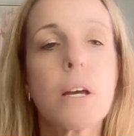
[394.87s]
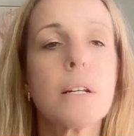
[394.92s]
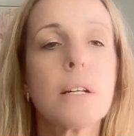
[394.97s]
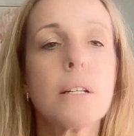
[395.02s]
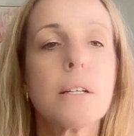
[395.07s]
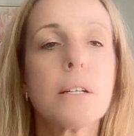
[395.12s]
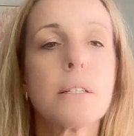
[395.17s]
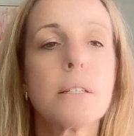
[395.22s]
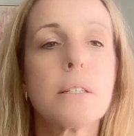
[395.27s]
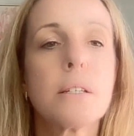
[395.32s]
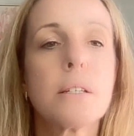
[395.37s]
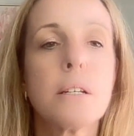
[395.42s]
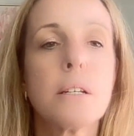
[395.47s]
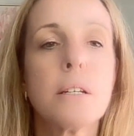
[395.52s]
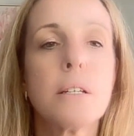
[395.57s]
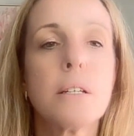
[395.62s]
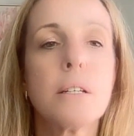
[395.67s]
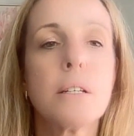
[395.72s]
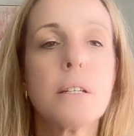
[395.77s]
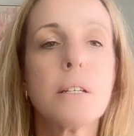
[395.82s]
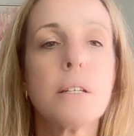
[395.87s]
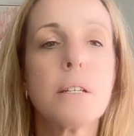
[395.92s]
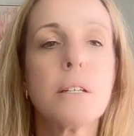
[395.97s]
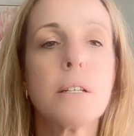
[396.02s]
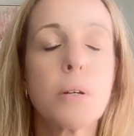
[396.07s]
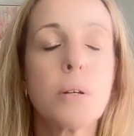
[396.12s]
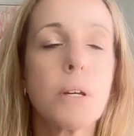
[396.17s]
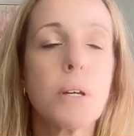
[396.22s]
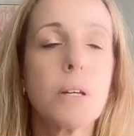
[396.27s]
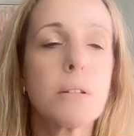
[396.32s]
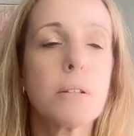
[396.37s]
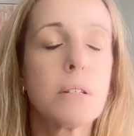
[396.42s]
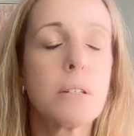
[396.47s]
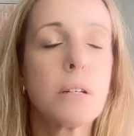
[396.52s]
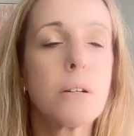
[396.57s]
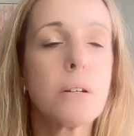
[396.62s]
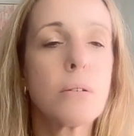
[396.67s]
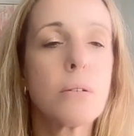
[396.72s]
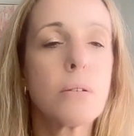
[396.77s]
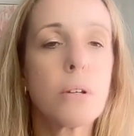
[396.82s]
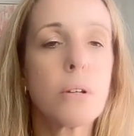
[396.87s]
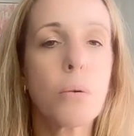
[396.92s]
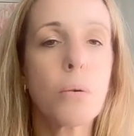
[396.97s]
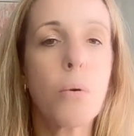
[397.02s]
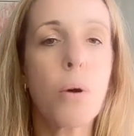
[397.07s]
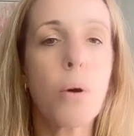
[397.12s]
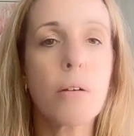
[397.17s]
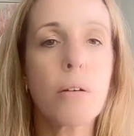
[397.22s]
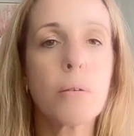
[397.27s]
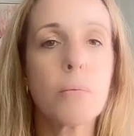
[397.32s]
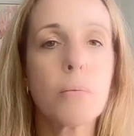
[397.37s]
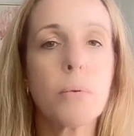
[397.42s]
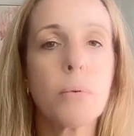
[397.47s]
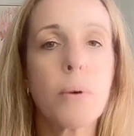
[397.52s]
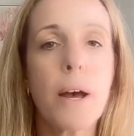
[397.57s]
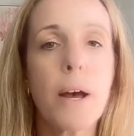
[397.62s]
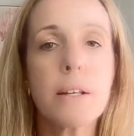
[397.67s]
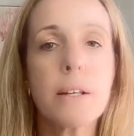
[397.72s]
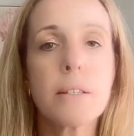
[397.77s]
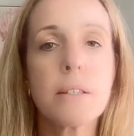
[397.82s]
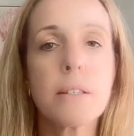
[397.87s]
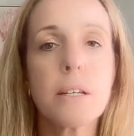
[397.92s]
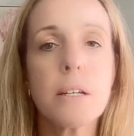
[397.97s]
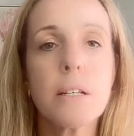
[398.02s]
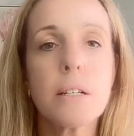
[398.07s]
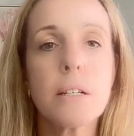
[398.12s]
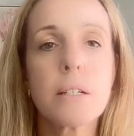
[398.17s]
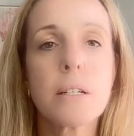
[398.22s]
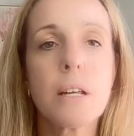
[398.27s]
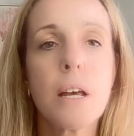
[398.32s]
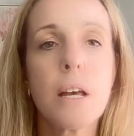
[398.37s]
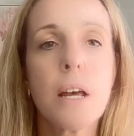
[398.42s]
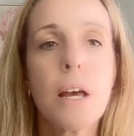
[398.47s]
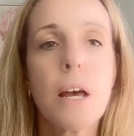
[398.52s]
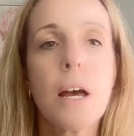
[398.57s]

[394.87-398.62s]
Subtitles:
unless it is deemed to be a single acquirable asset.